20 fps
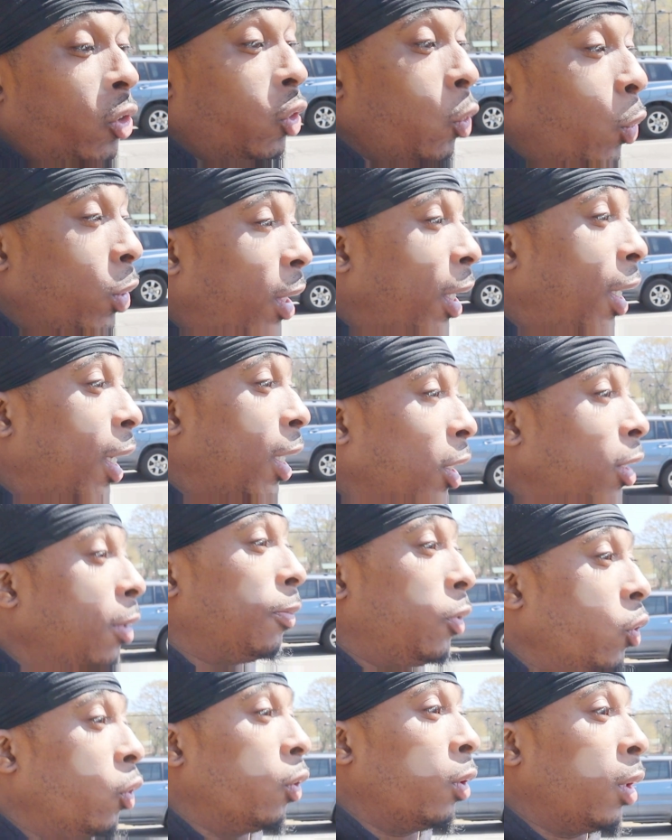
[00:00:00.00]
So what they ended
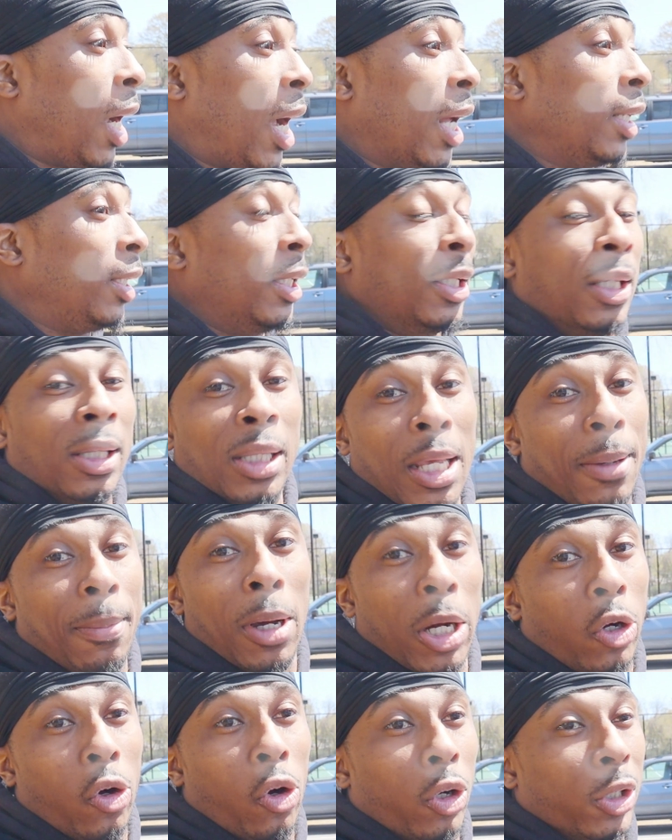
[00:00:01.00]
up doing, I didn't let
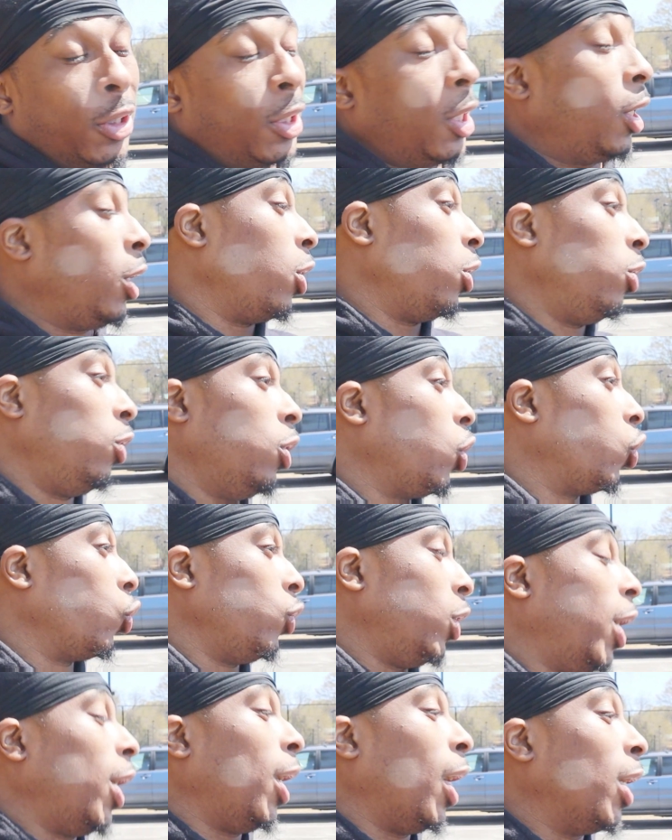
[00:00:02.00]
my car stay there another
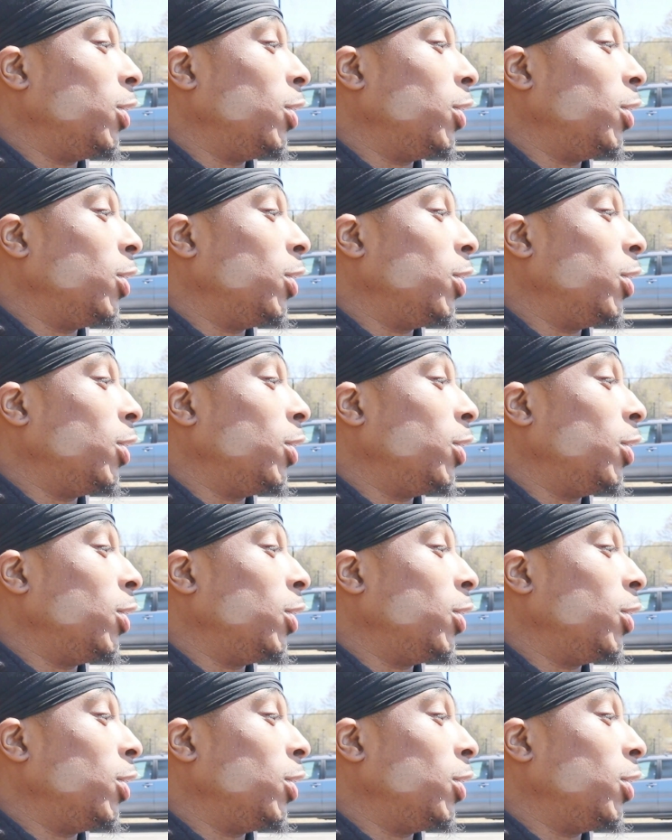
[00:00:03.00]
day.